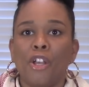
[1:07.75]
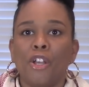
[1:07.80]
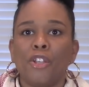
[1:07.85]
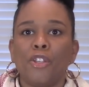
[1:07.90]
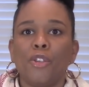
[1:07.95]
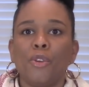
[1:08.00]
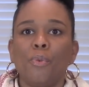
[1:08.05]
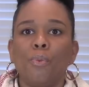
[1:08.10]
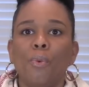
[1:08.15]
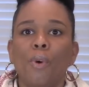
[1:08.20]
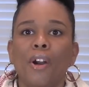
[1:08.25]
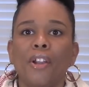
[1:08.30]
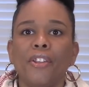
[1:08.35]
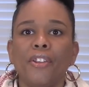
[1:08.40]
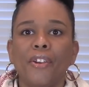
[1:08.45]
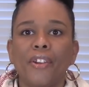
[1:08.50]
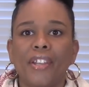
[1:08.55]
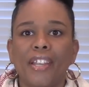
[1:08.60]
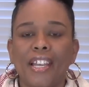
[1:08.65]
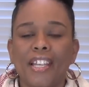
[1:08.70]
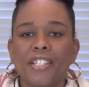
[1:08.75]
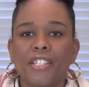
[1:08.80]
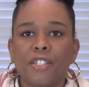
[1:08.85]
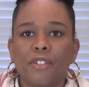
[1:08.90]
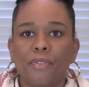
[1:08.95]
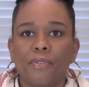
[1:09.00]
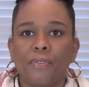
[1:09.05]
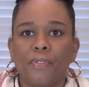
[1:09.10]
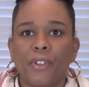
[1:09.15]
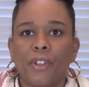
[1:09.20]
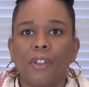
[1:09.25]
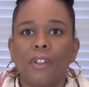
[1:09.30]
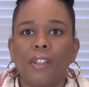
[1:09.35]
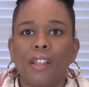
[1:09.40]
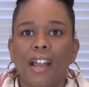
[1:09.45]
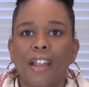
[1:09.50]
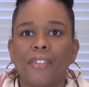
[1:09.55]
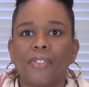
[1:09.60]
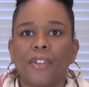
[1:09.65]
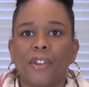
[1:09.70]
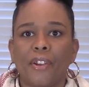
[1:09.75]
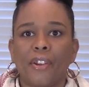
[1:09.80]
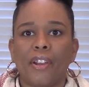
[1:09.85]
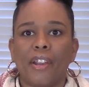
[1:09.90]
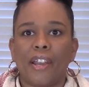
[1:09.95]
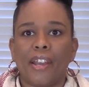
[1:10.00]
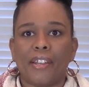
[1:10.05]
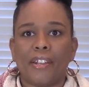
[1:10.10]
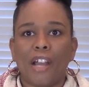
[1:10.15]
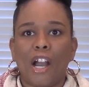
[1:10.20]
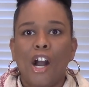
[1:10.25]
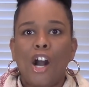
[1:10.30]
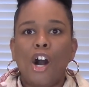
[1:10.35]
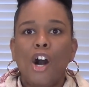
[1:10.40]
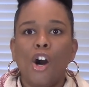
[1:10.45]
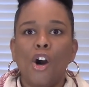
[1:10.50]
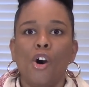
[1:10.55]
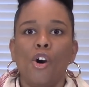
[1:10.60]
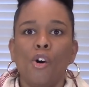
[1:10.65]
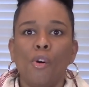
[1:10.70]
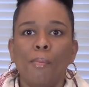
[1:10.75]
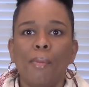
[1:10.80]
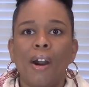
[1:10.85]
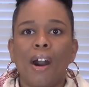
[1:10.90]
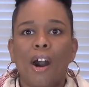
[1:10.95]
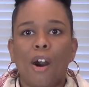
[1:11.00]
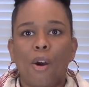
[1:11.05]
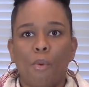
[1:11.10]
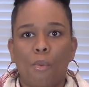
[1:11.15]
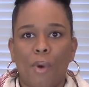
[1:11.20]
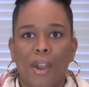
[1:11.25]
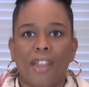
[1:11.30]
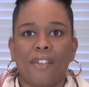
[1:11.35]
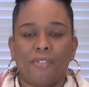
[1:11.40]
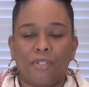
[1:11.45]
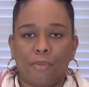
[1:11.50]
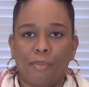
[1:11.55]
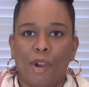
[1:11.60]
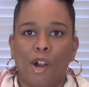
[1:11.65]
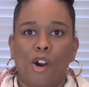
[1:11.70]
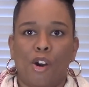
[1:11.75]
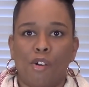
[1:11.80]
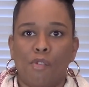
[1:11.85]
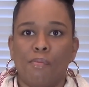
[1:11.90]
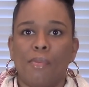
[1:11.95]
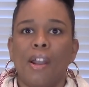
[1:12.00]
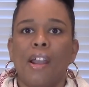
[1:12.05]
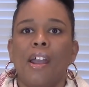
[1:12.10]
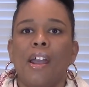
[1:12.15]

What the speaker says: You want your guests to feel like they're at home away from home.